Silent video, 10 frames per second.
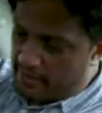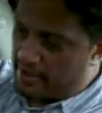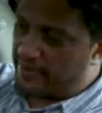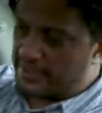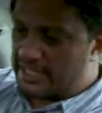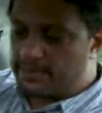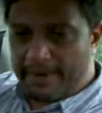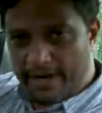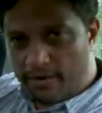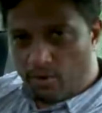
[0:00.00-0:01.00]
However, this
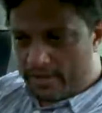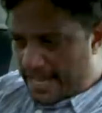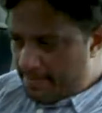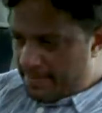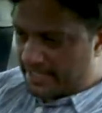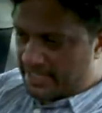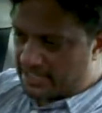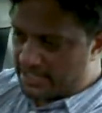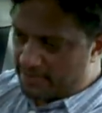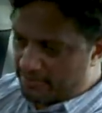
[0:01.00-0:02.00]
middle row can be
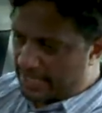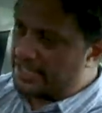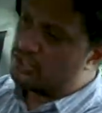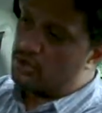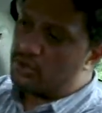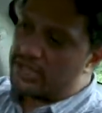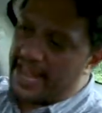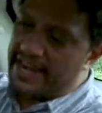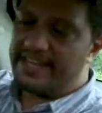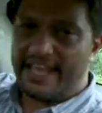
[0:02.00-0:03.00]
adjusted for length, so you
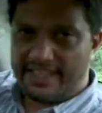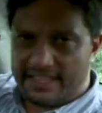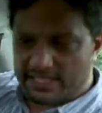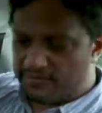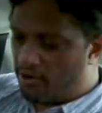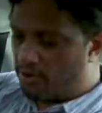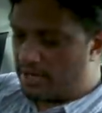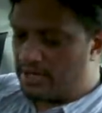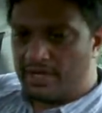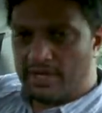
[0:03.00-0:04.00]
can take this
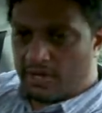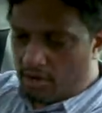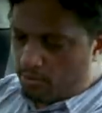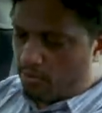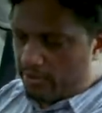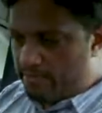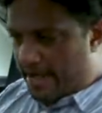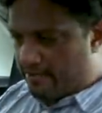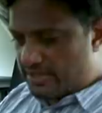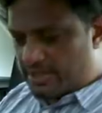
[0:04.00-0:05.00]
forward or move it
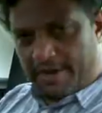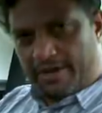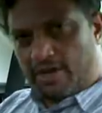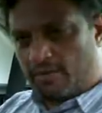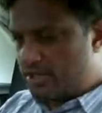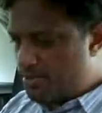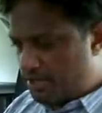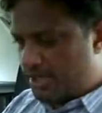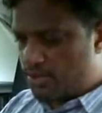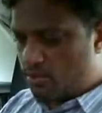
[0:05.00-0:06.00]
backwards depending on how much
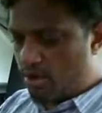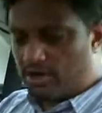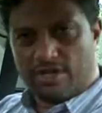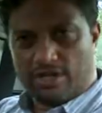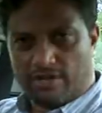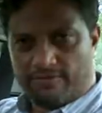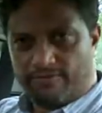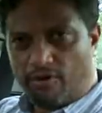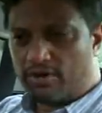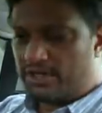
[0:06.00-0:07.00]
space you want uh,
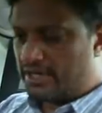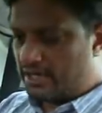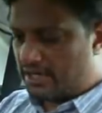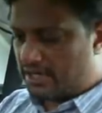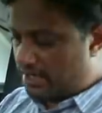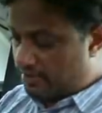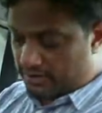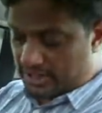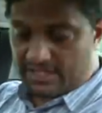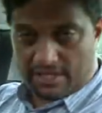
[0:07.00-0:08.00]
for the rear, uh,
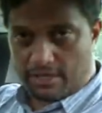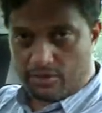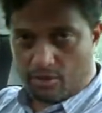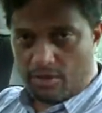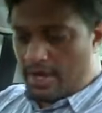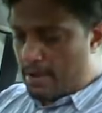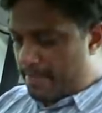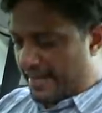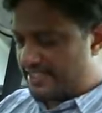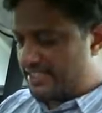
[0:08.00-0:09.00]
for this third row
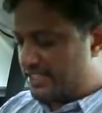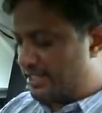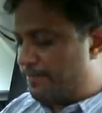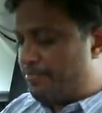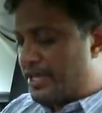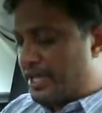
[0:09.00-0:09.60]
passenger.